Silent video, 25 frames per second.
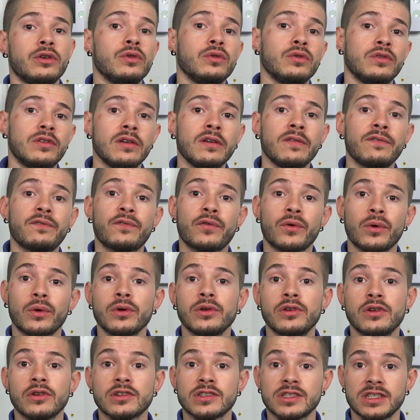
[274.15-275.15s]
using
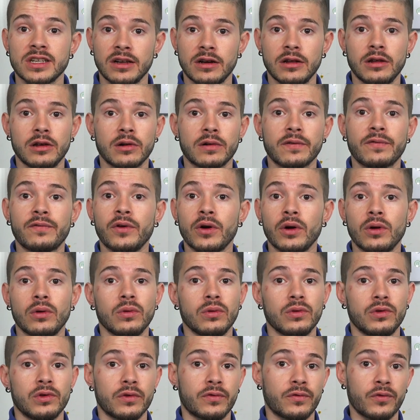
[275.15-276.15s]
for your cellular
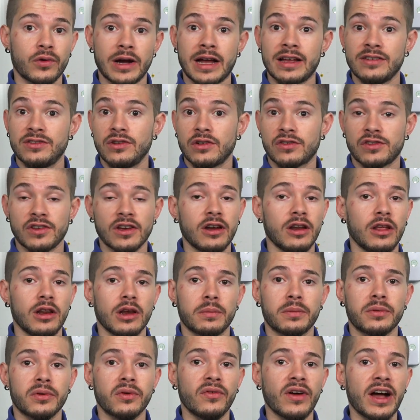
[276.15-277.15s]
phones or for as your
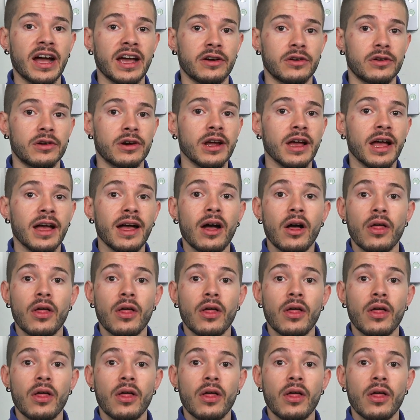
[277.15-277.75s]
cellular provider.